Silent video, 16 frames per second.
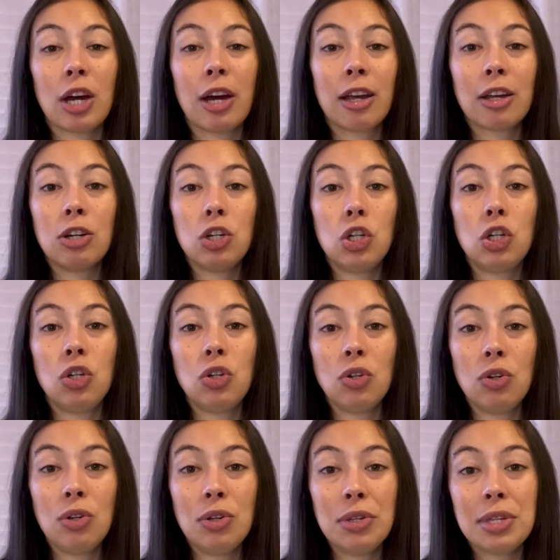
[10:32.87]
I can
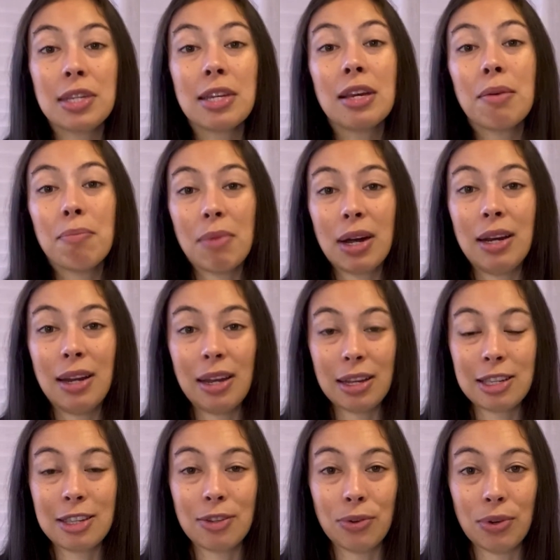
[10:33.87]
choose my
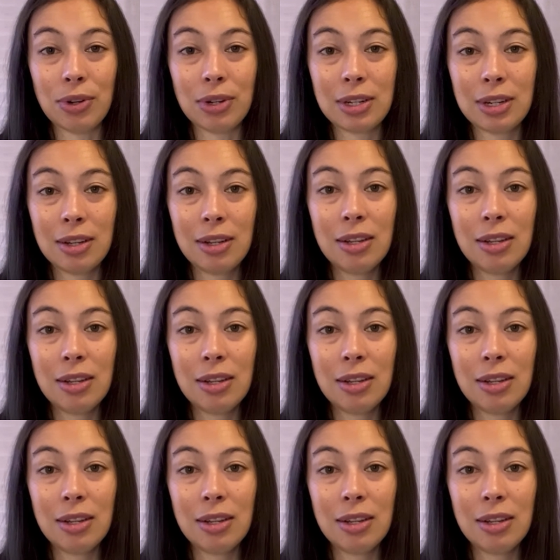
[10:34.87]
next thought.